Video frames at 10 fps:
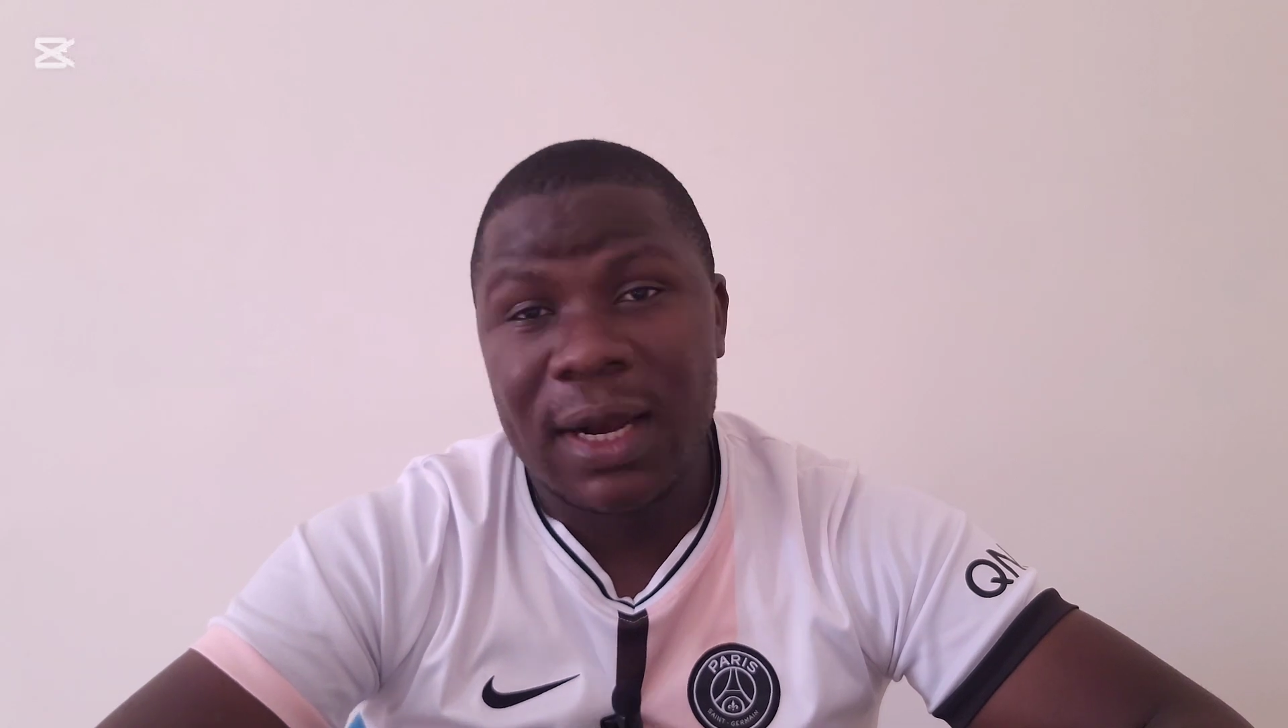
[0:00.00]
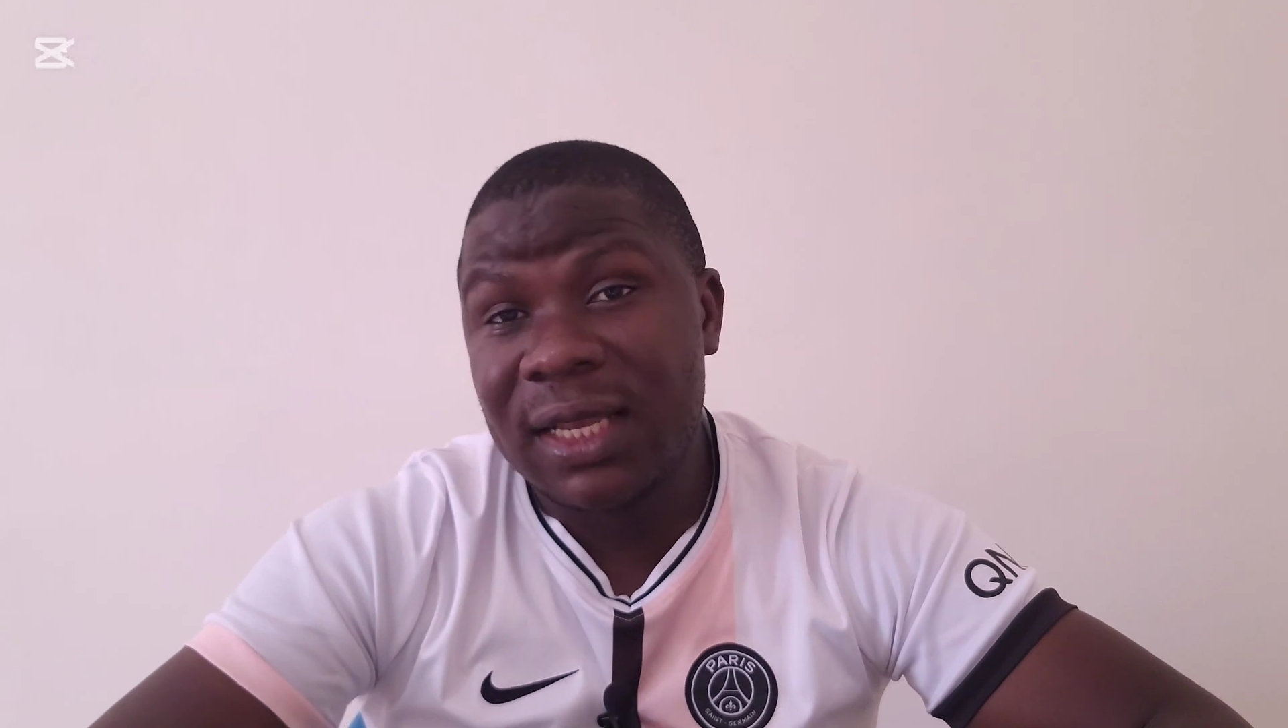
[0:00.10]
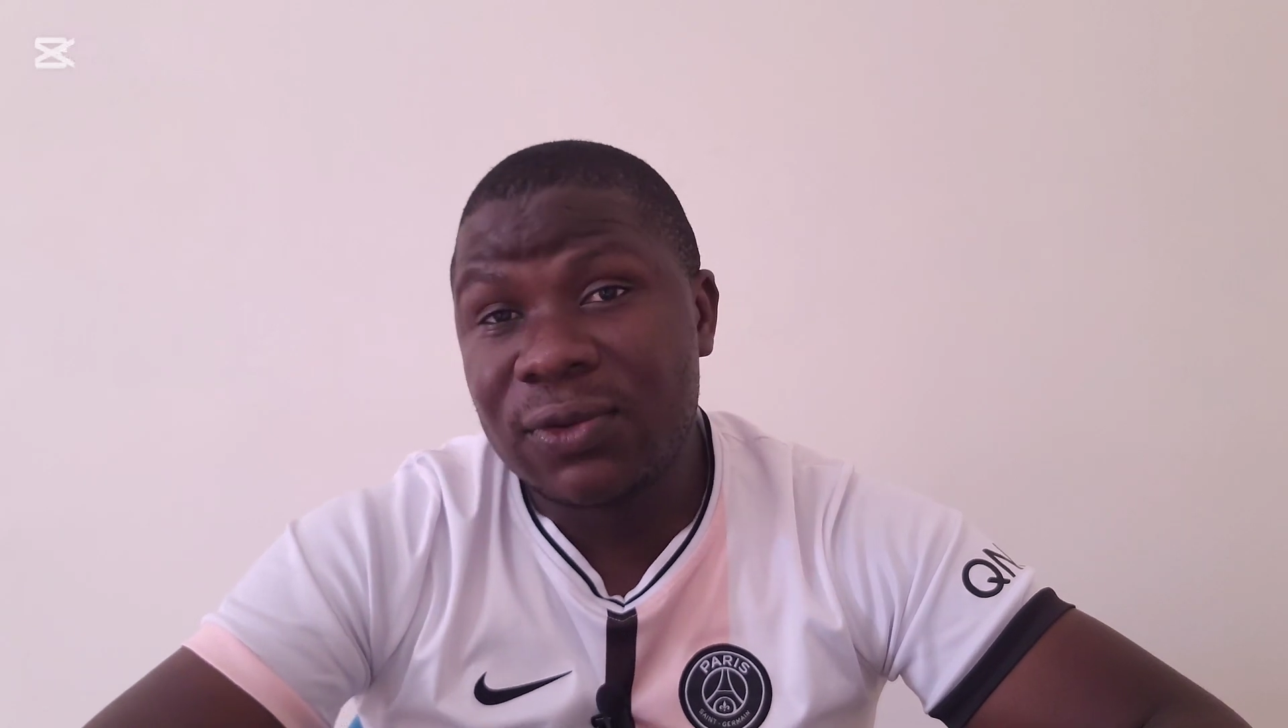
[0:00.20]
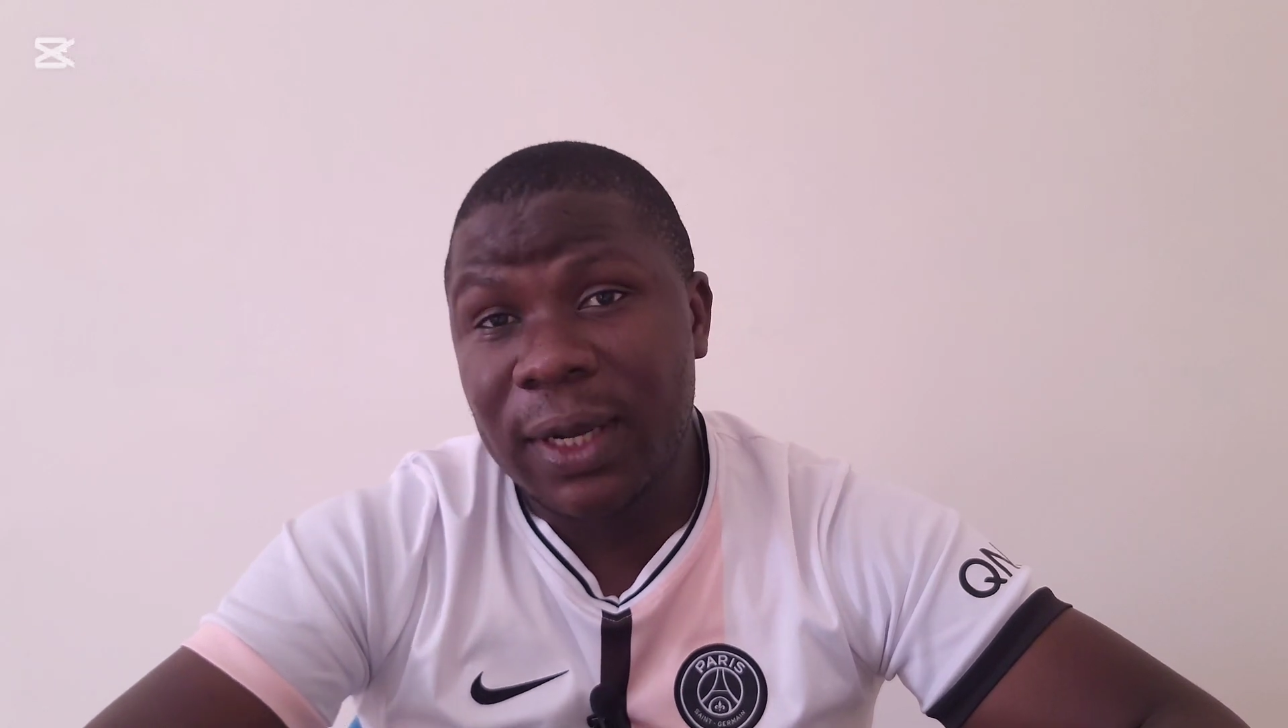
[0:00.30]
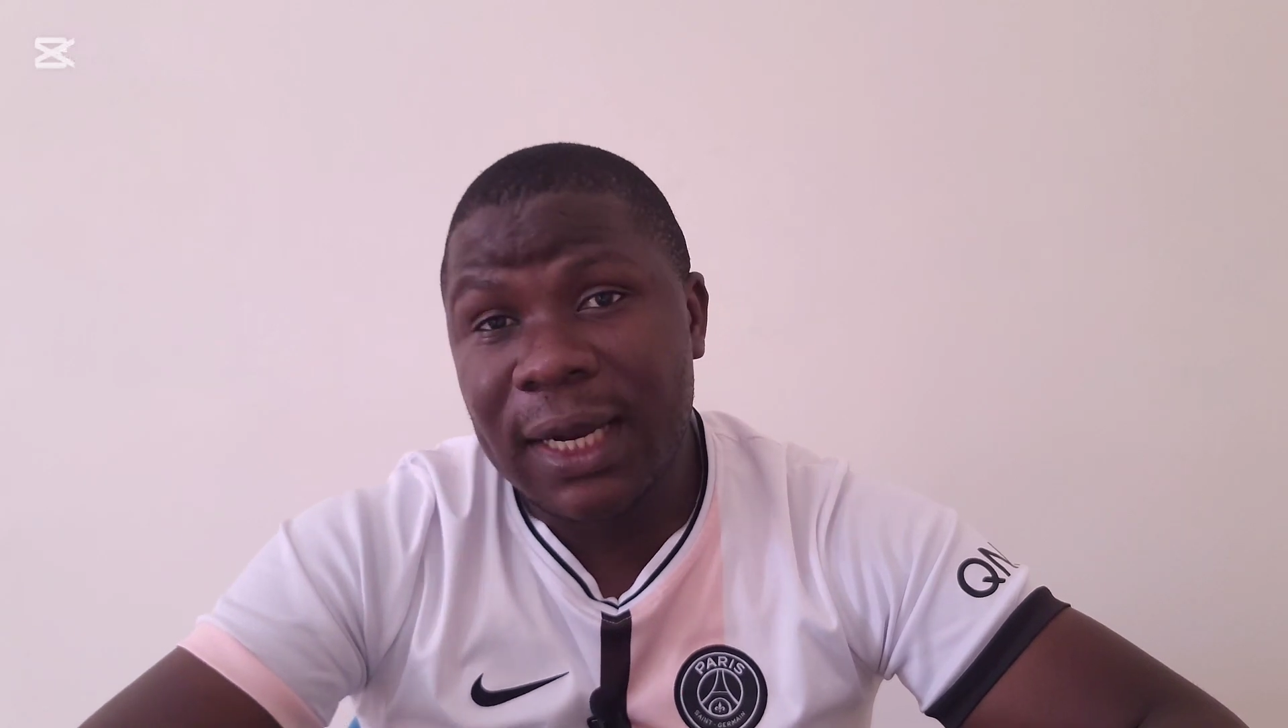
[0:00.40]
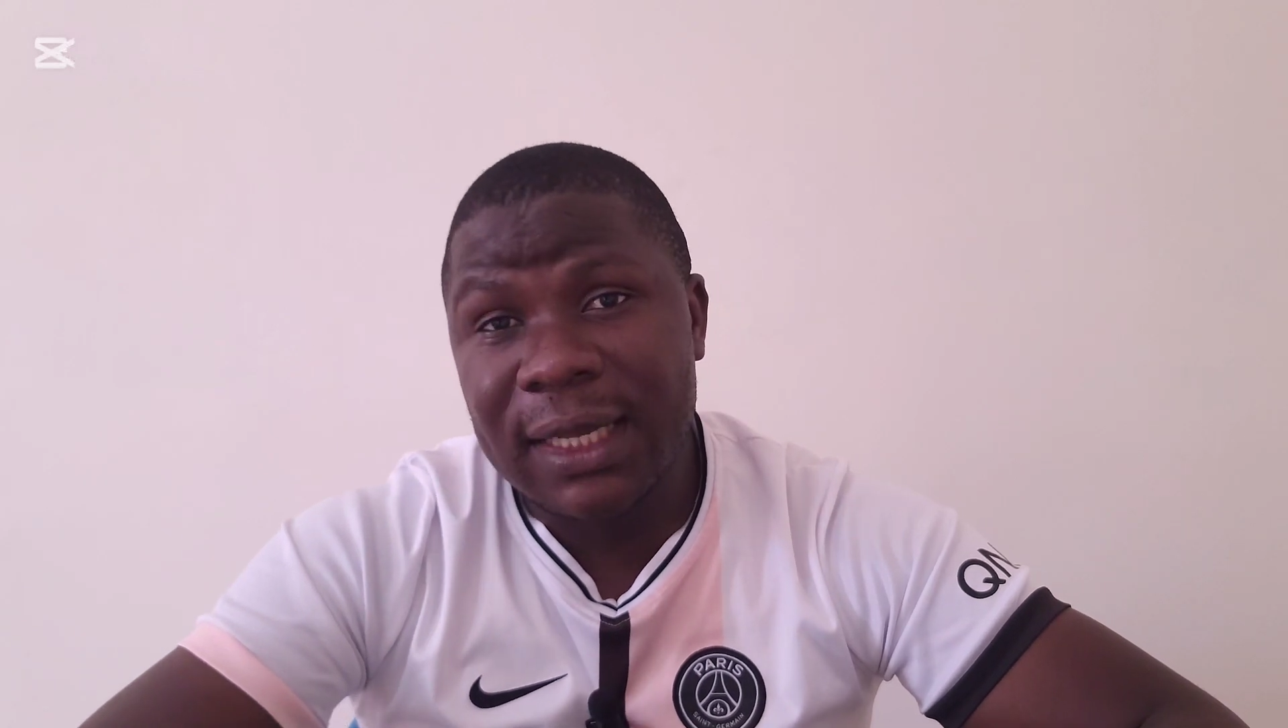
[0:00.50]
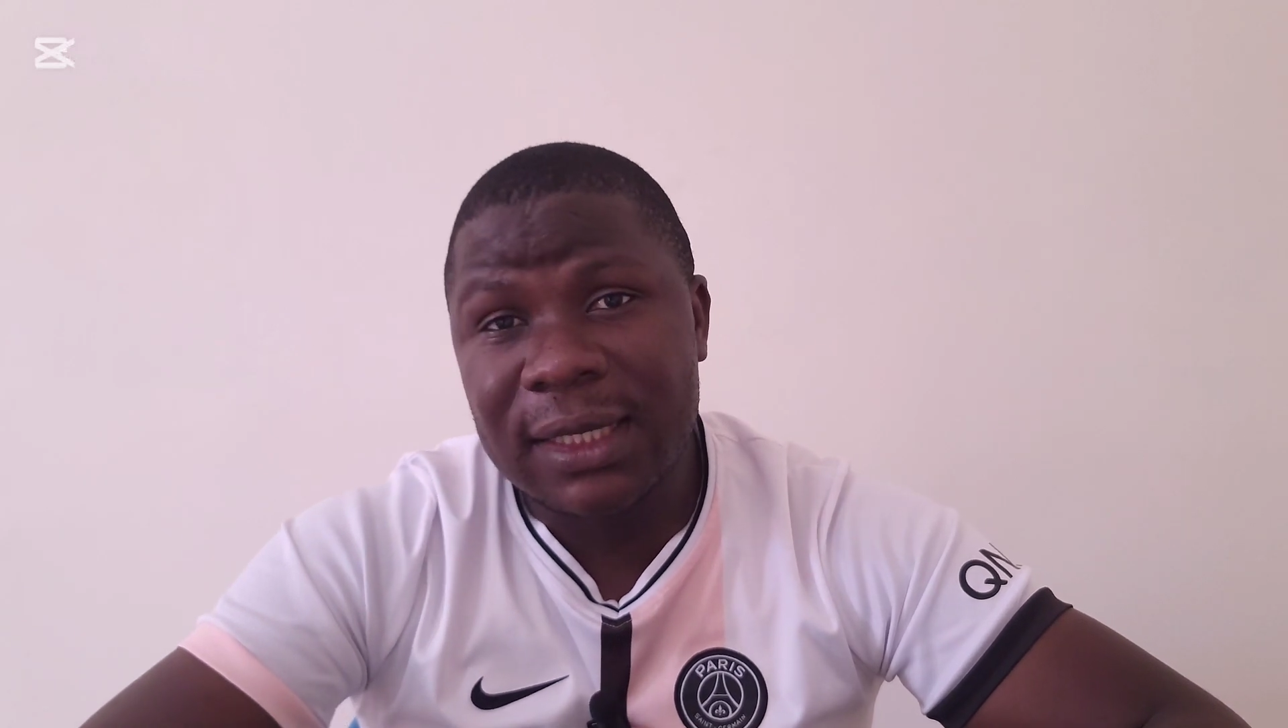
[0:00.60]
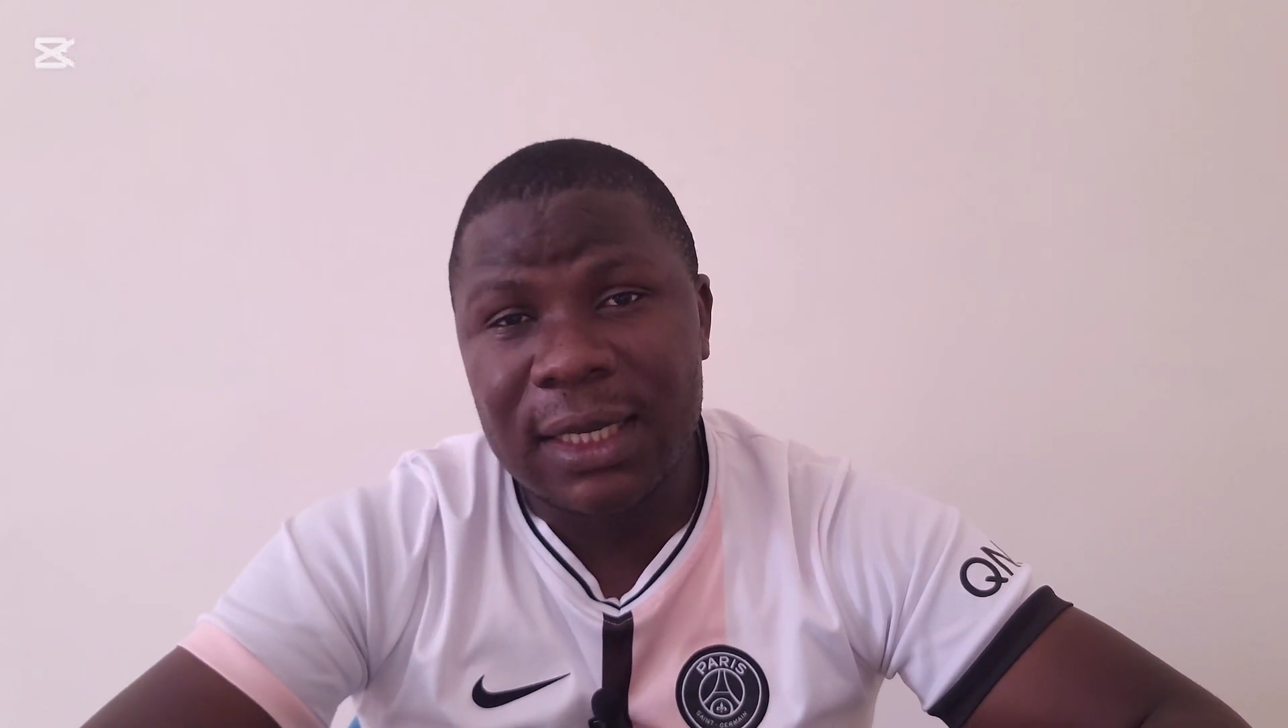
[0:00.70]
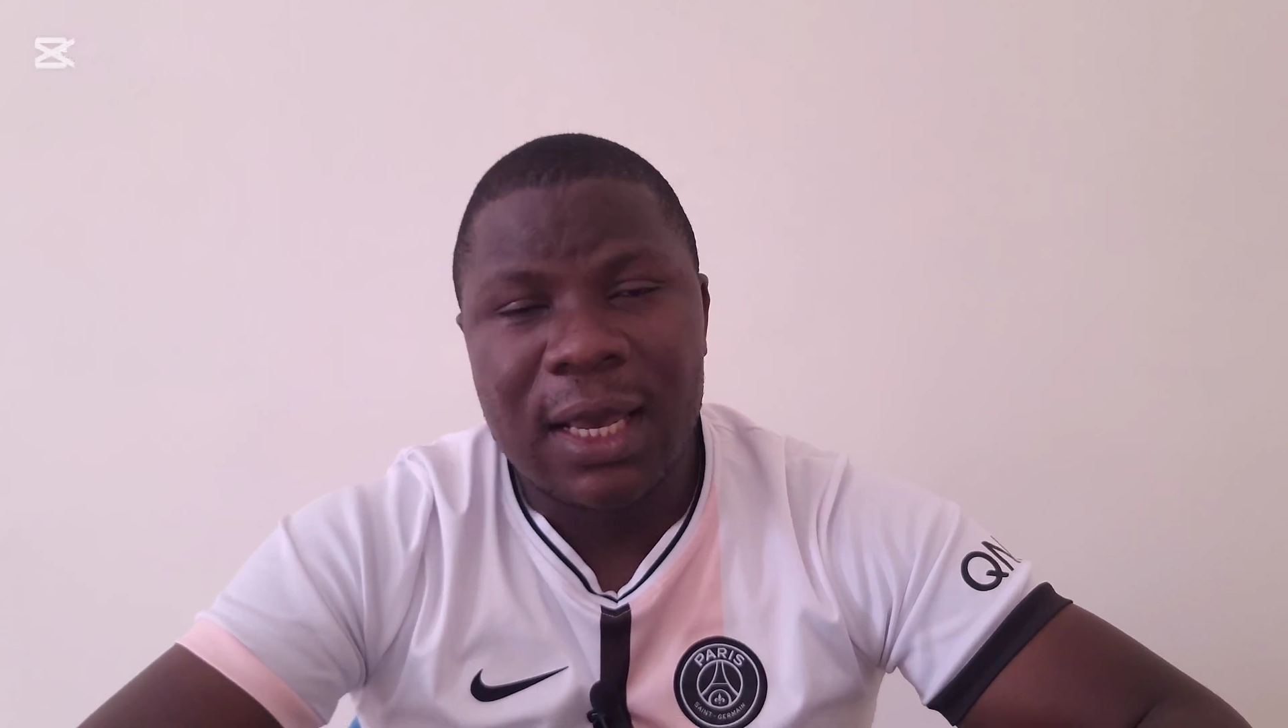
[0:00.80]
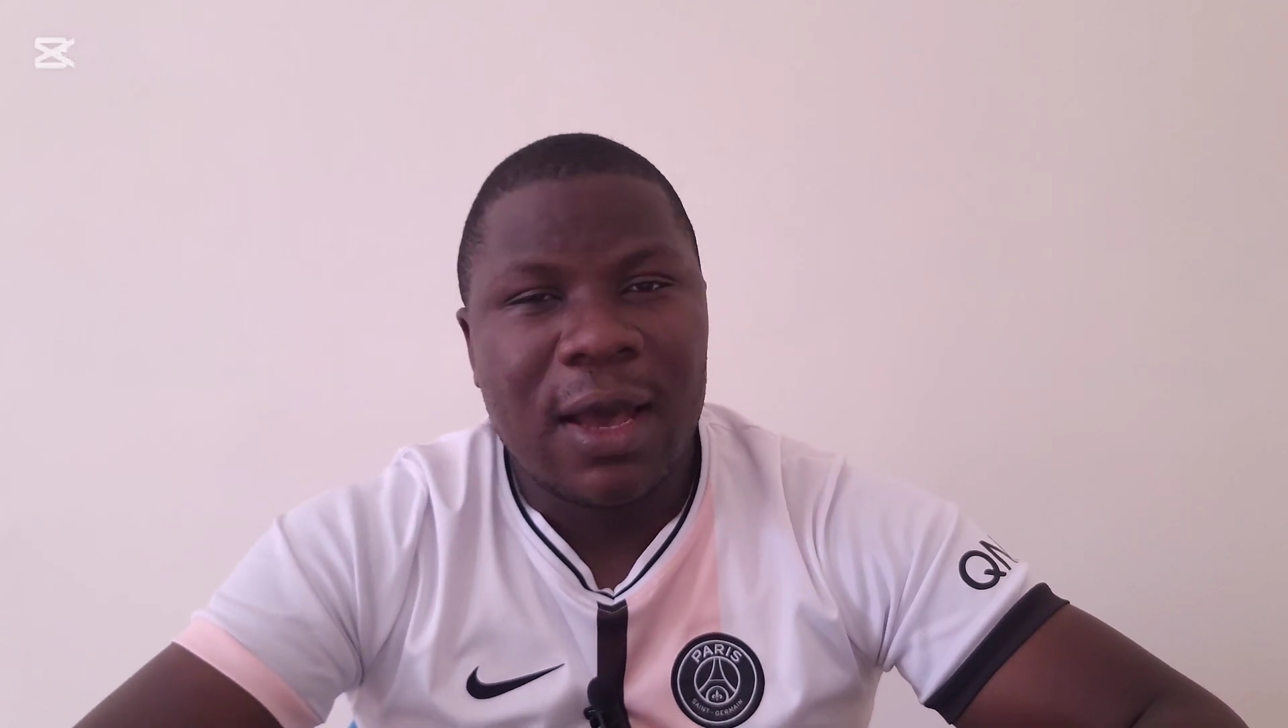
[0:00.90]
Let's wait and
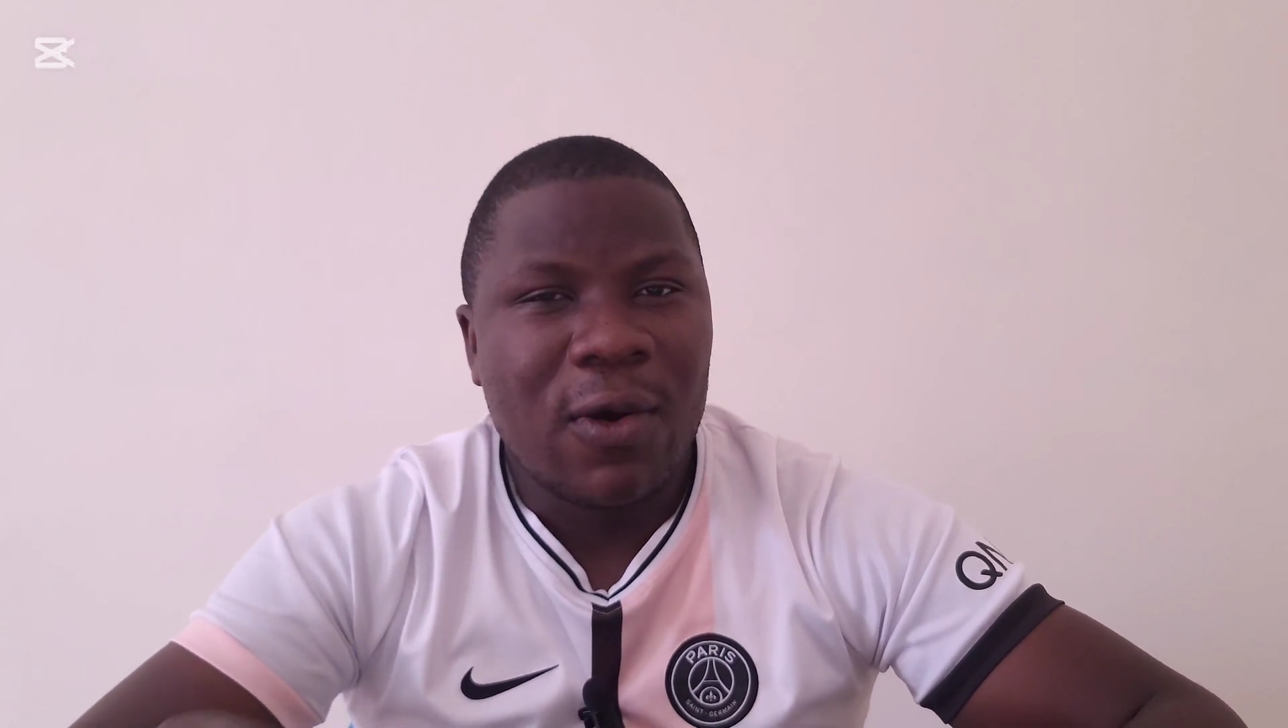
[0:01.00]
see